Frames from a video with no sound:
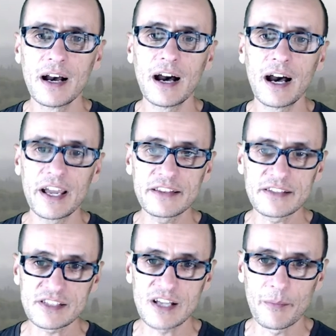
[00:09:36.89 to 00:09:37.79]
uh, in the
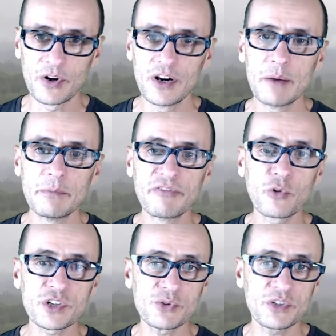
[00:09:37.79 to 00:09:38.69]
summer
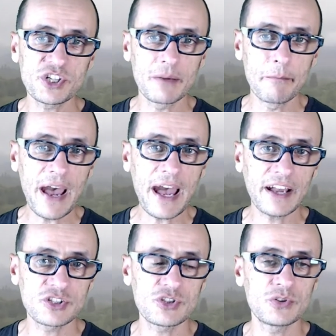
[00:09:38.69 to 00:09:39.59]
before switching
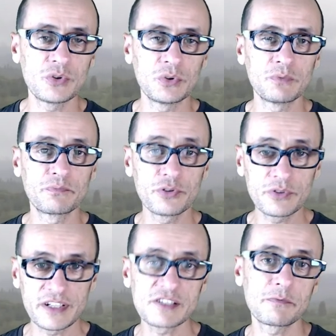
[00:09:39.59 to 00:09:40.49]
back to
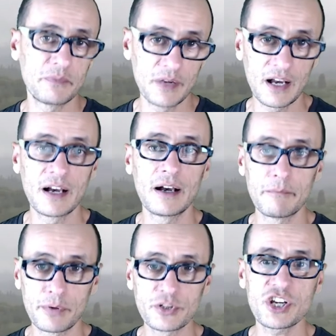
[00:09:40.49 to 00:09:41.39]
prunus, uh,
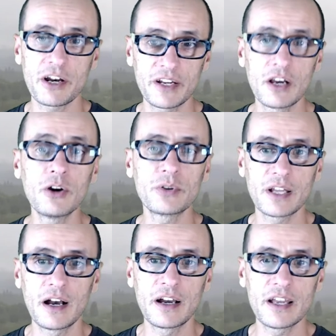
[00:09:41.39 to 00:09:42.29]
birch cherry oat,
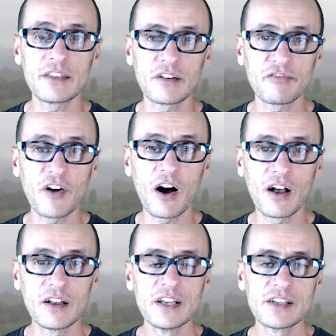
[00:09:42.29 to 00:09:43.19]
in the fall.